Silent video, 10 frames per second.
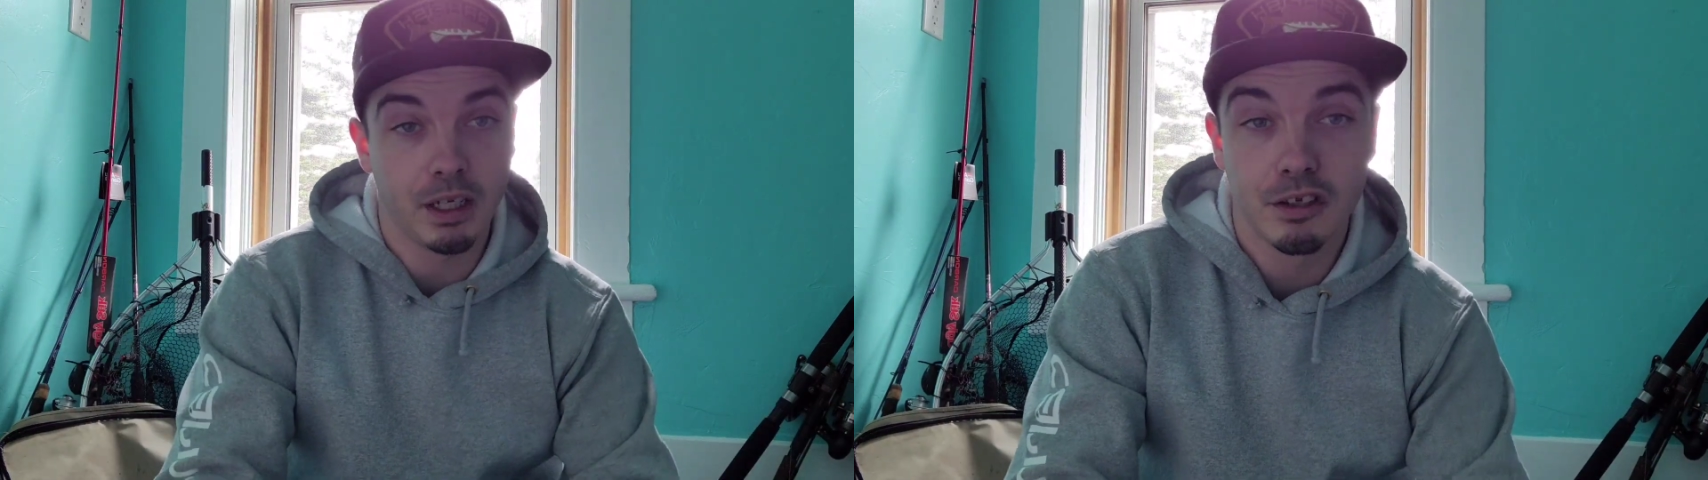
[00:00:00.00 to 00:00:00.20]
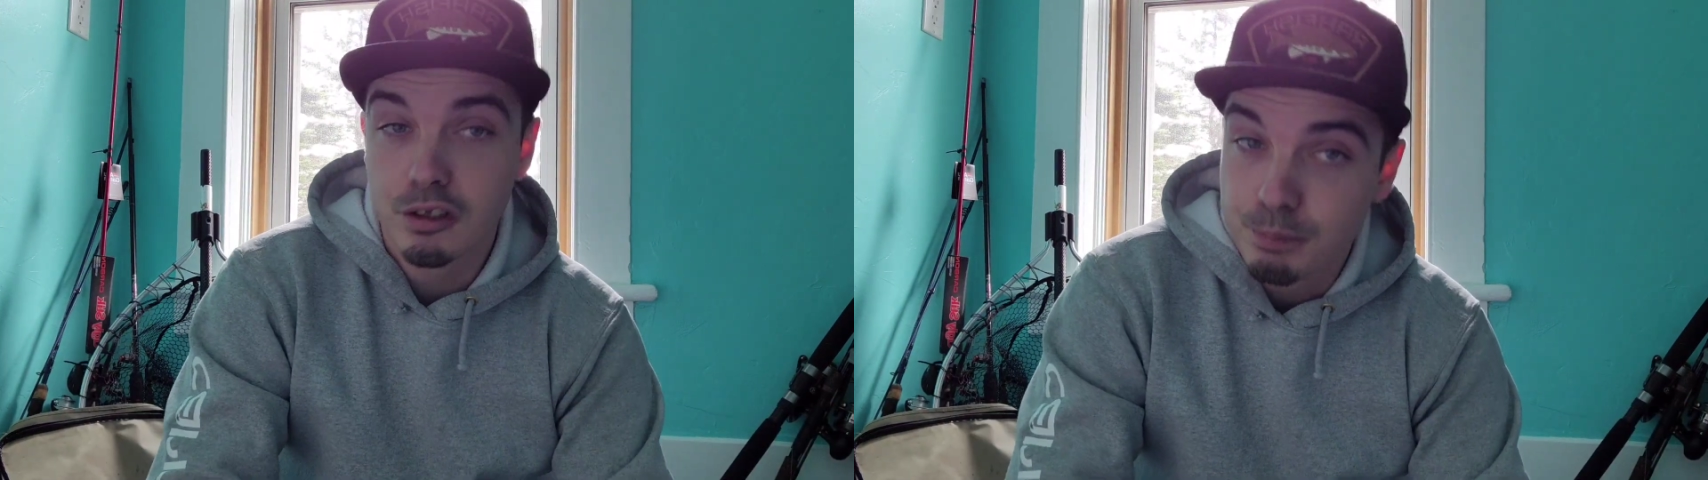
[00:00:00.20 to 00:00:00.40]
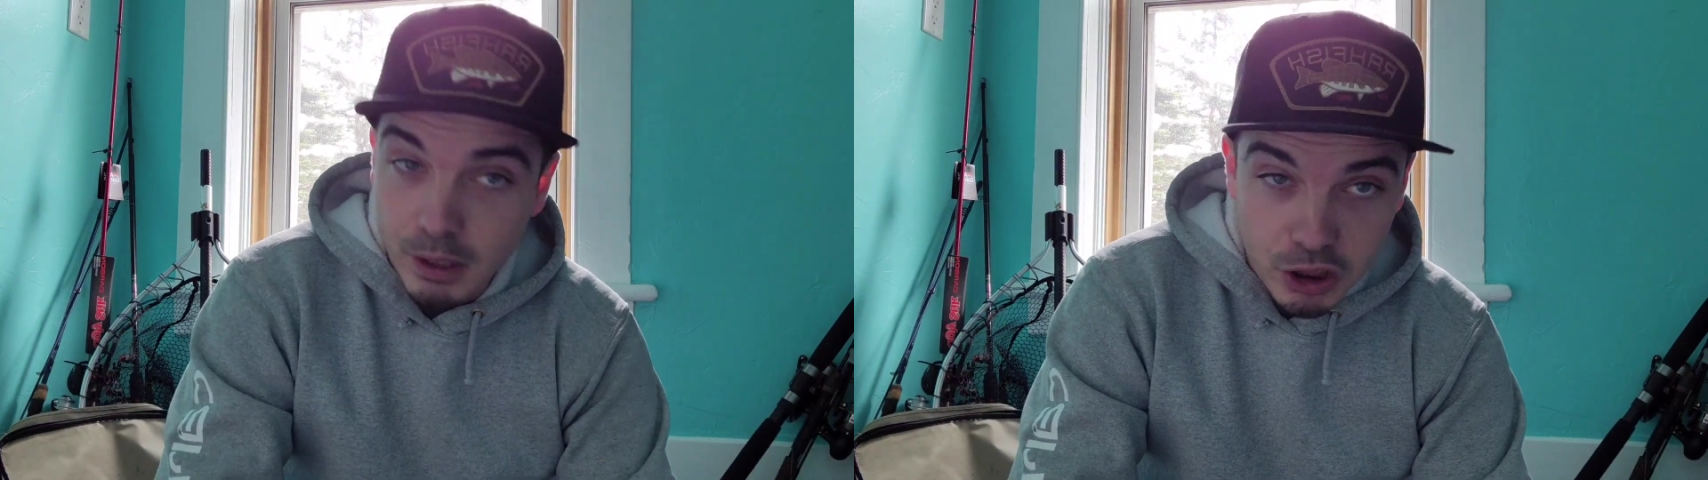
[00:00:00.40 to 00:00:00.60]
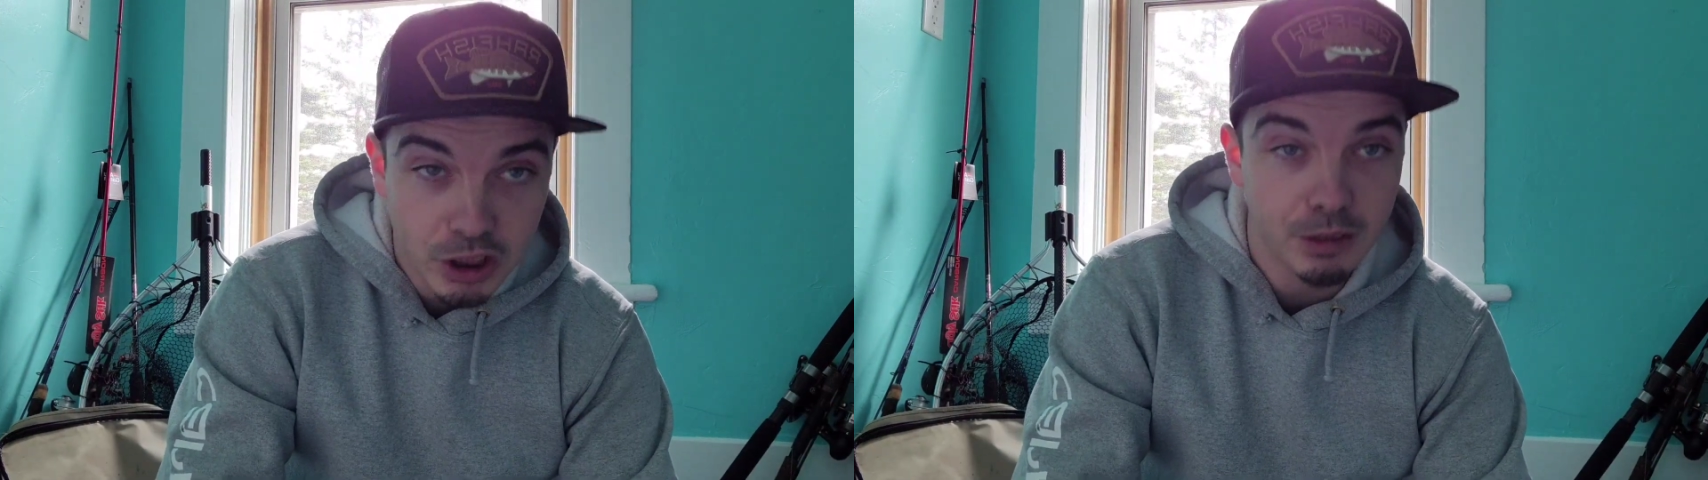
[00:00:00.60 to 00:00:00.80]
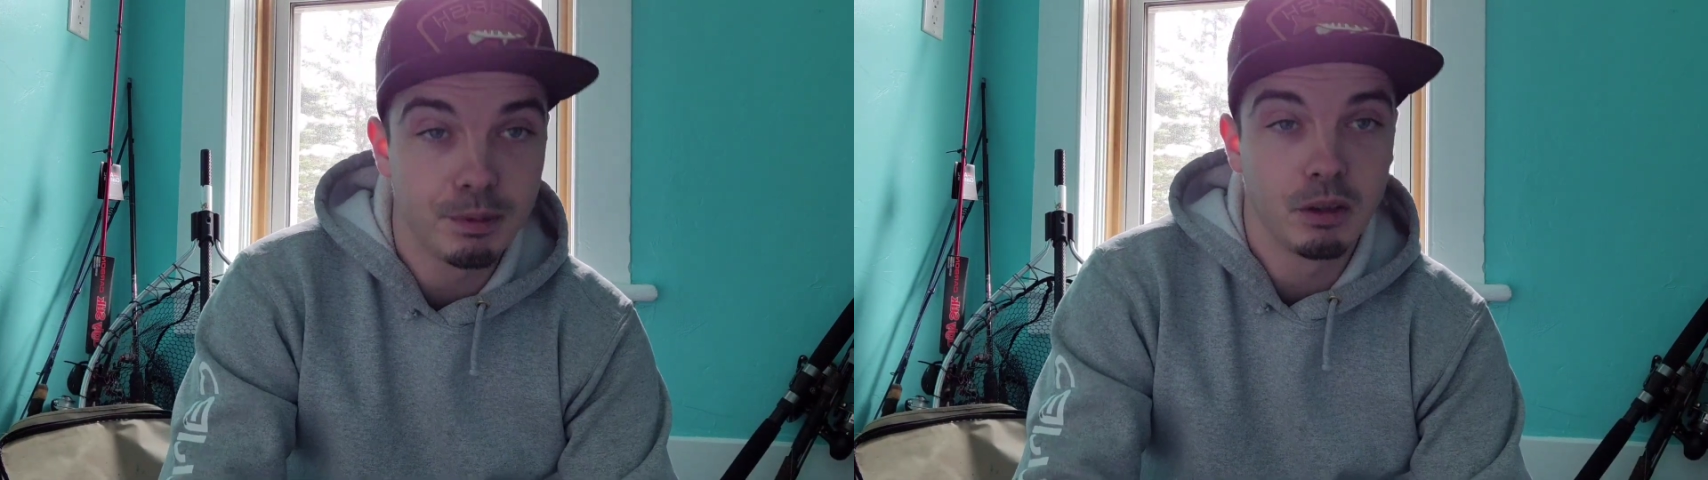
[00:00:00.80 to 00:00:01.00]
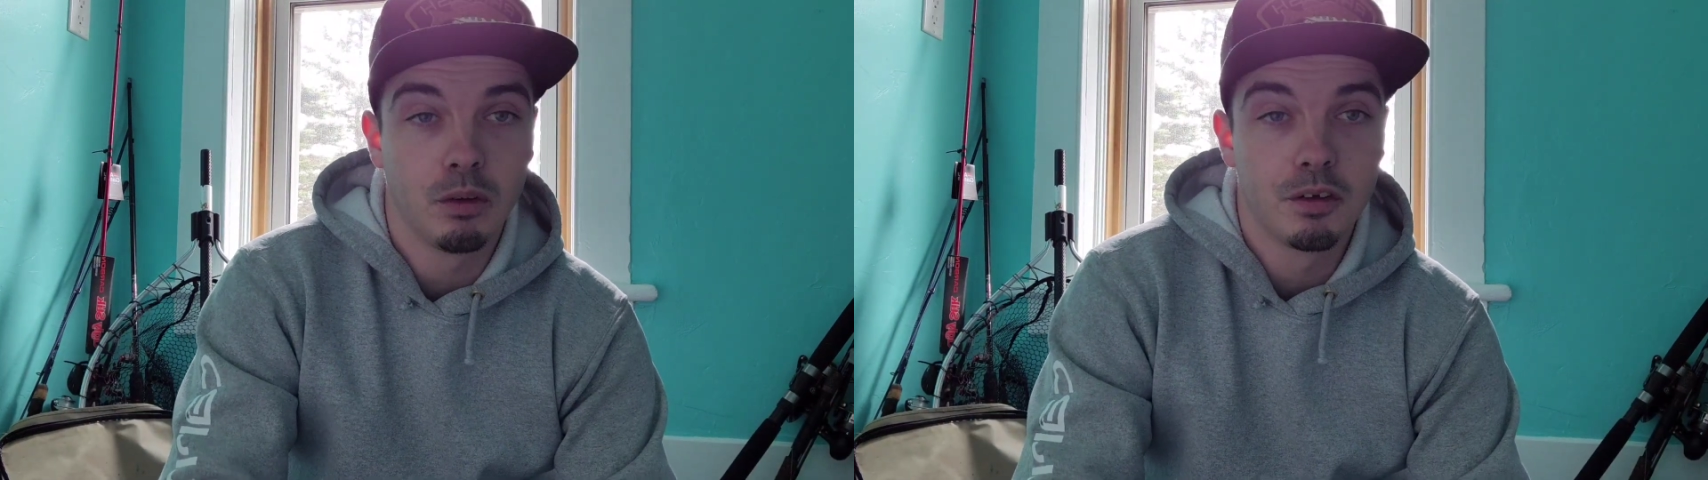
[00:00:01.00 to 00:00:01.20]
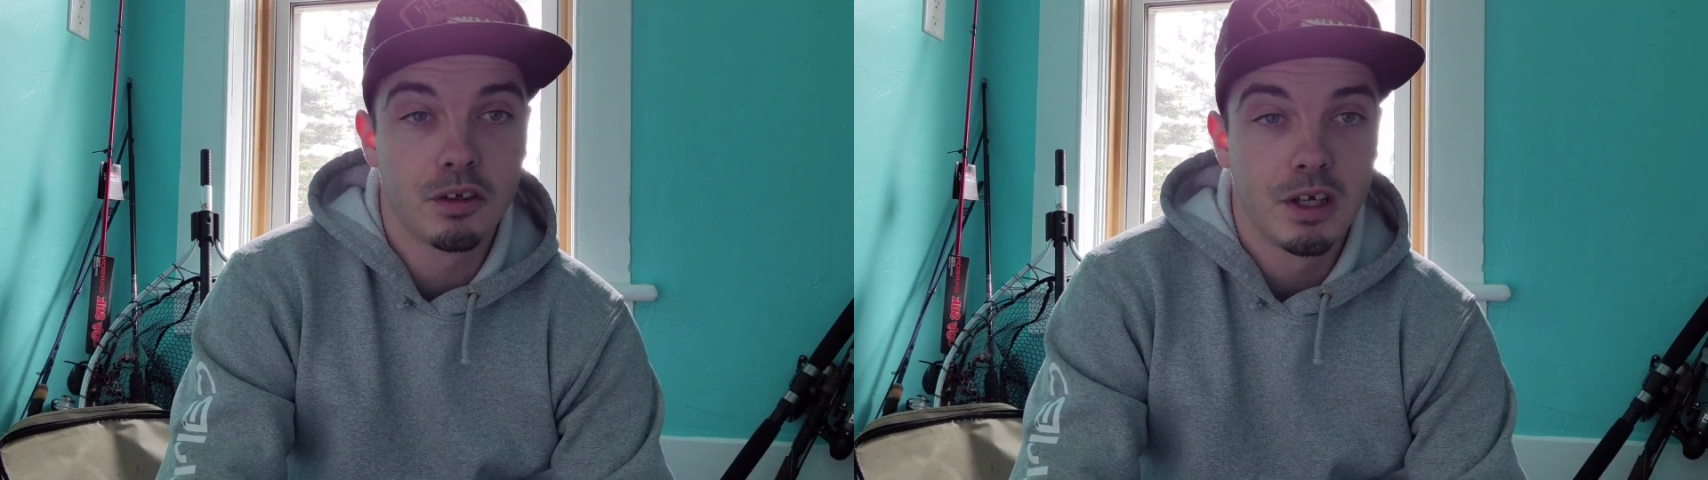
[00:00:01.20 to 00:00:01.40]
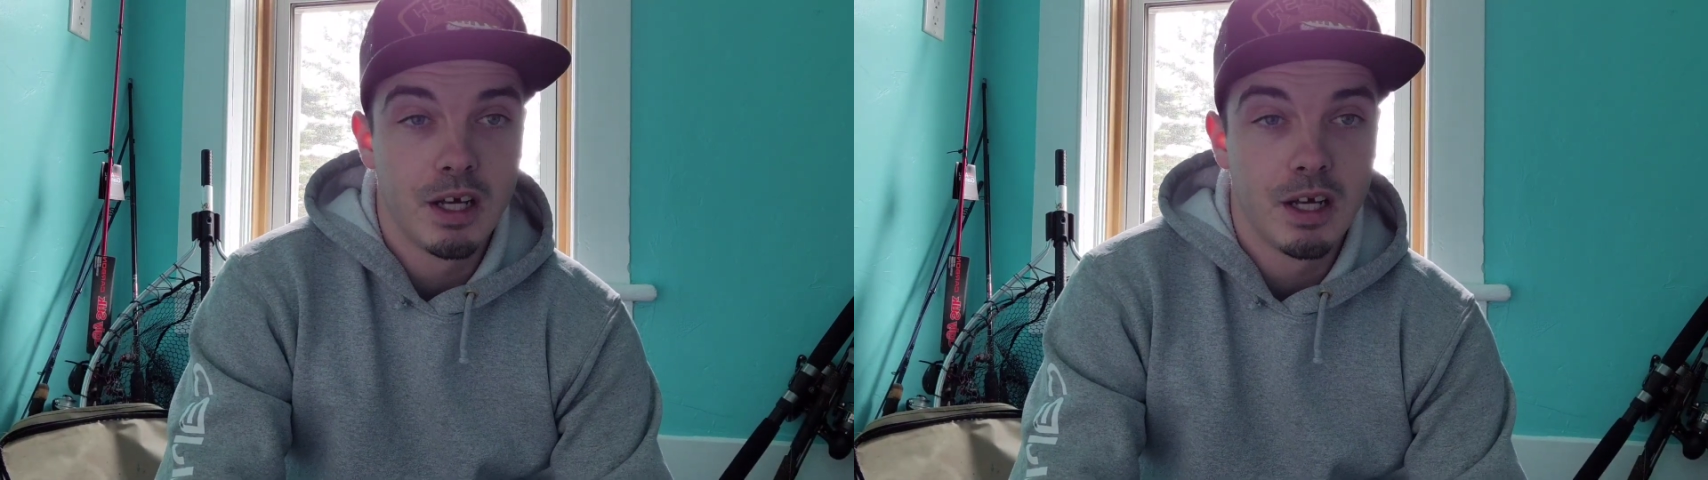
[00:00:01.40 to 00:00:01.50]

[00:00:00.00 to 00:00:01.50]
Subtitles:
Especially the big ones,